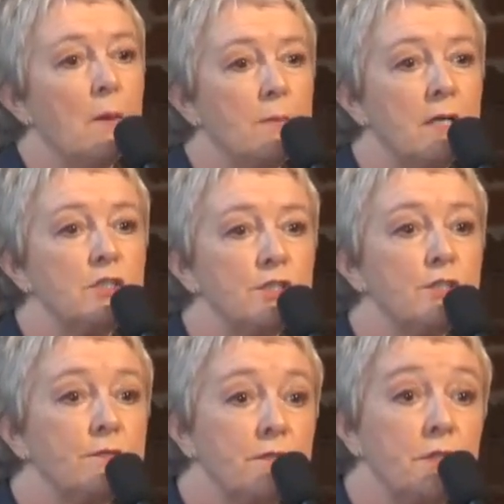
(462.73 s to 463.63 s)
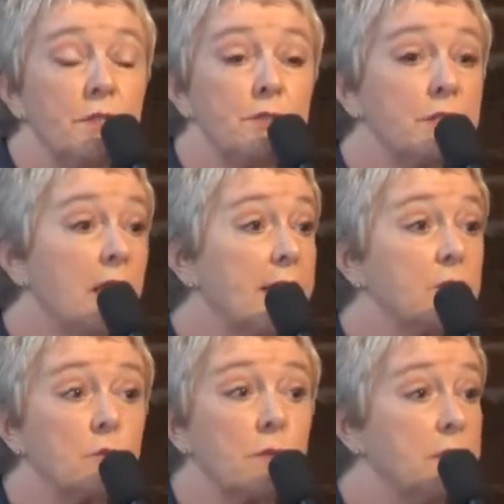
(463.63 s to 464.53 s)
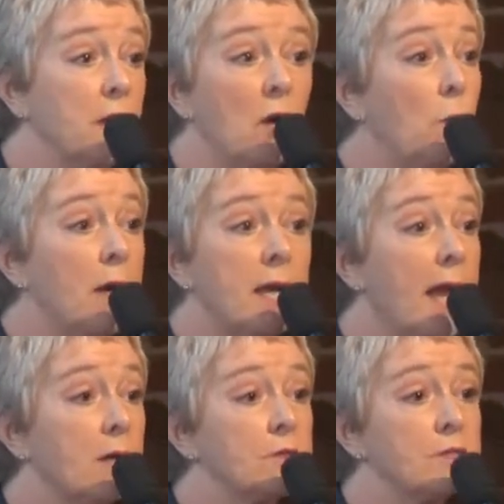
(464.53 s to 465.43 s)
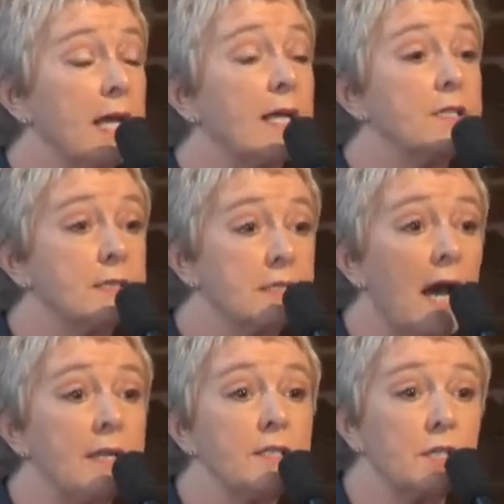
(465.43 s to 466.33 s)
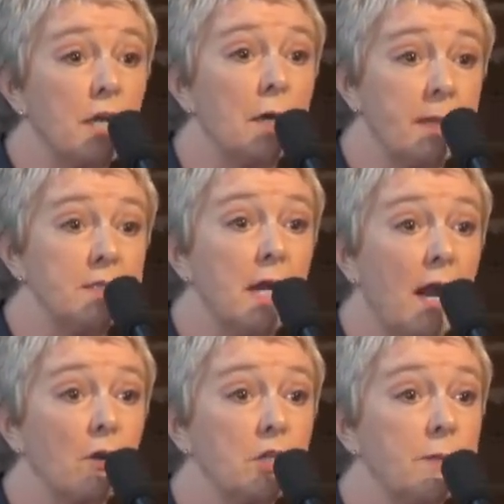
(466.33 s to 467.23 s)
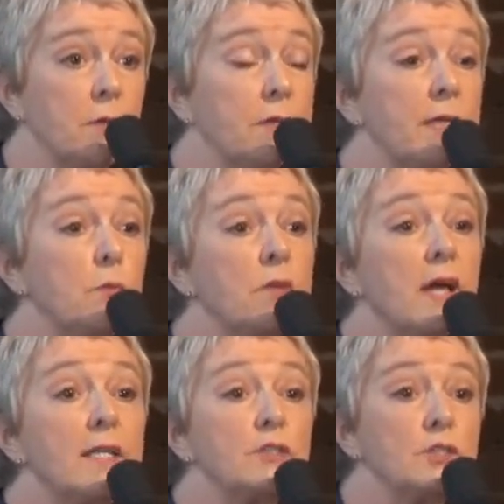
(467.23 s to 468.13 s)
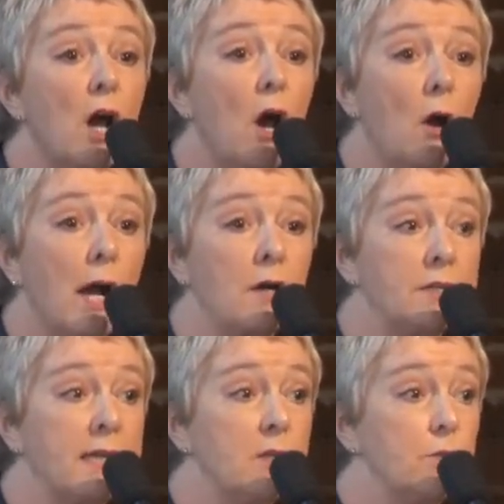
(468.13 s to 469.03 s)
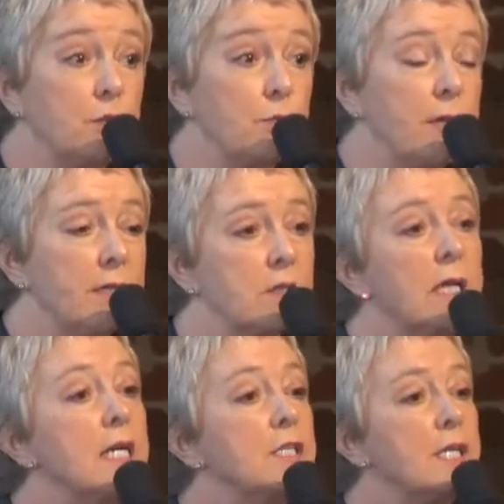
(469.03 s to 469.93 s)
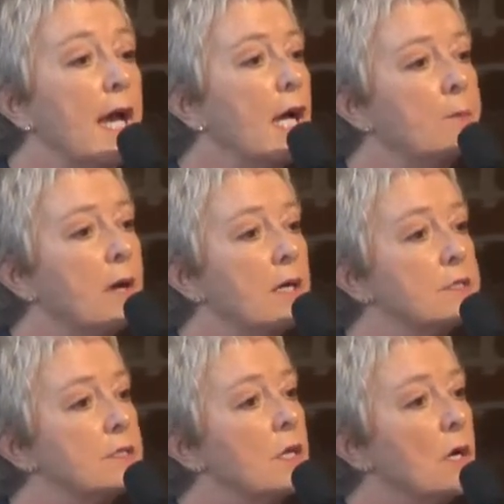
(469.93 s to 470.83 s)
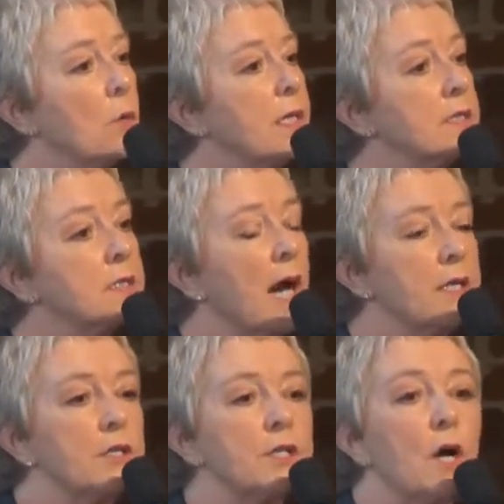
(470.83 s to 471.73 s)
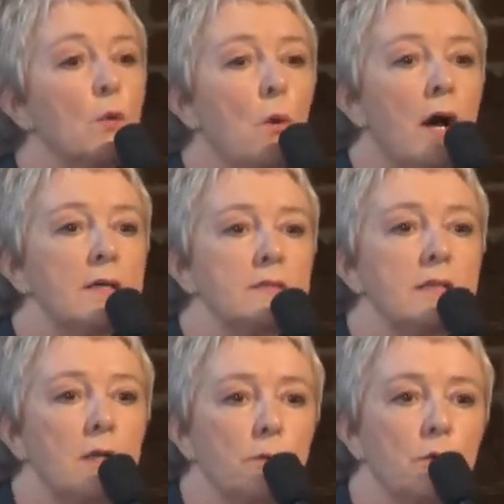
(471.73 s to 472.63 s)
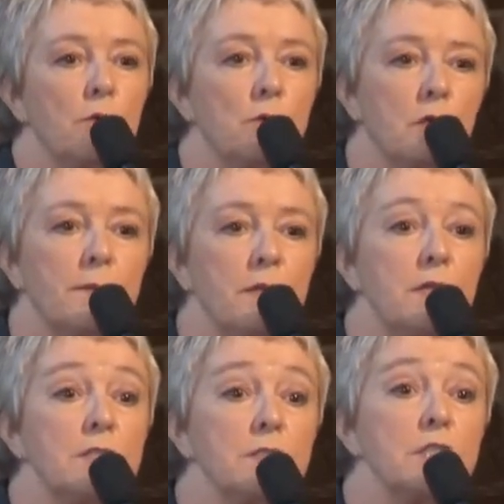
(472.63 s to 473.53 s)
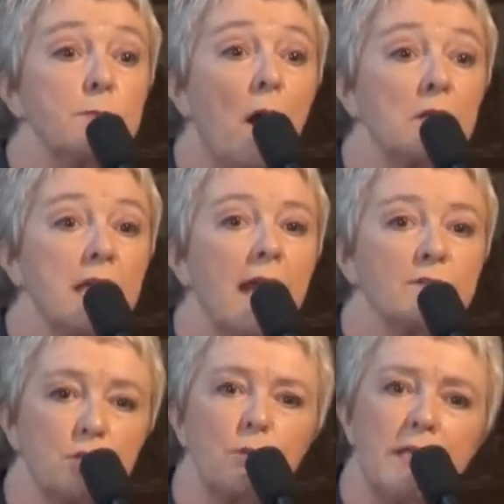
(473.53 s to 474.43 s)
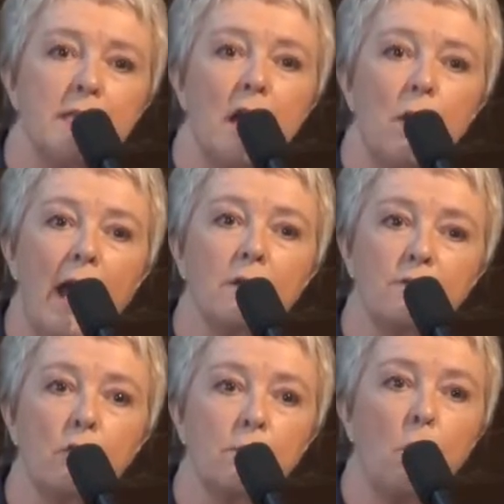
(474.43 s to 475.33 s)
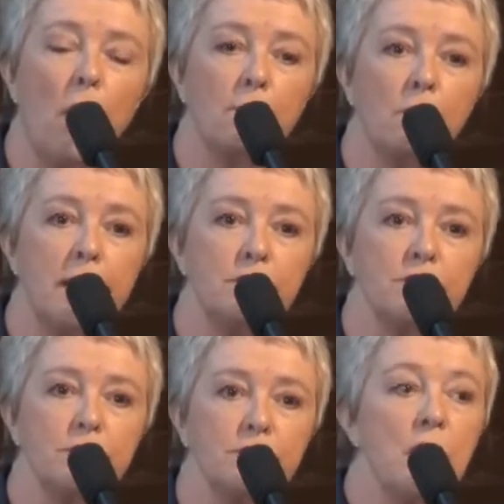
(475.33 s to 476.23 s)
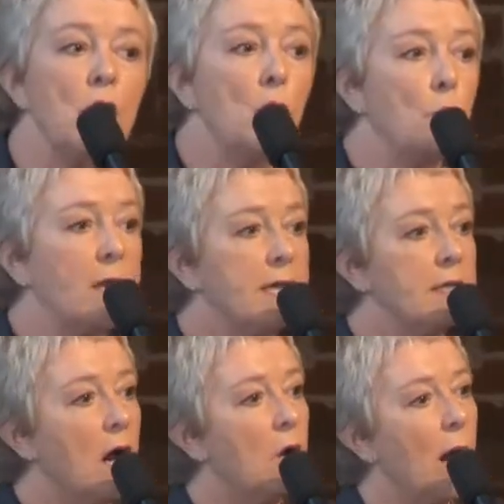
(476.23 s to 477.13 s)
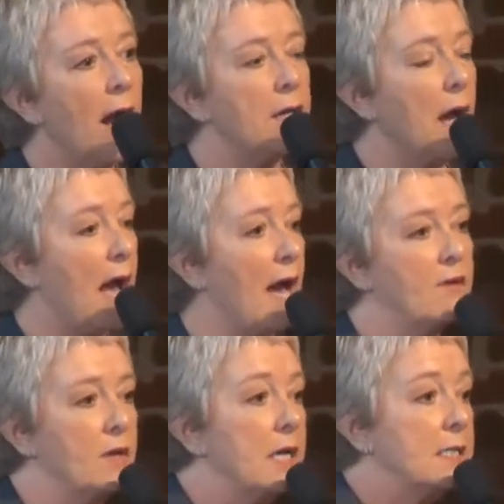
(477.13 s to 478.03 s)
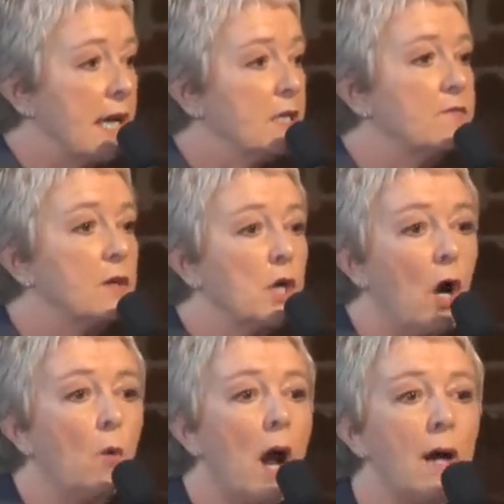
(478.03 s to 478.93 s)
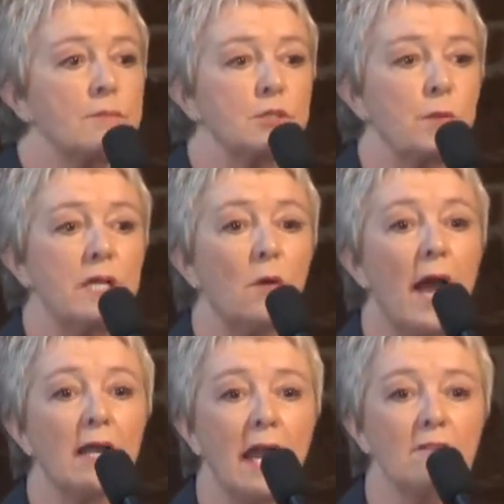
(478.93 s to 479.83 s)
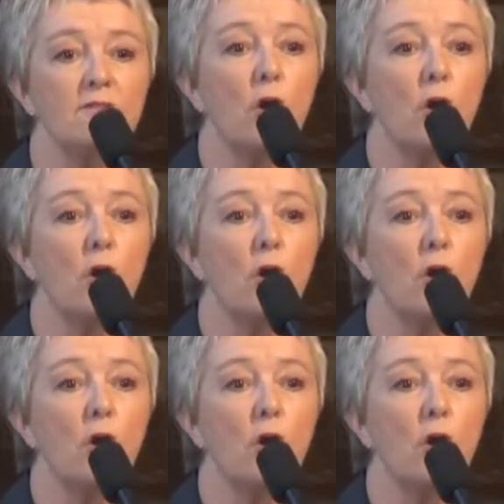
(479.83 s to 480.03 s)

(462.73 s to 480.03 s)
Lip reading: But just a few years later, when no one else had decided to come into our community, when they saw our need was real to help us, we decided, you know what? In rural communities and small towns, we know how to form cooperations. We know how to have telephone co-ops. We know how to have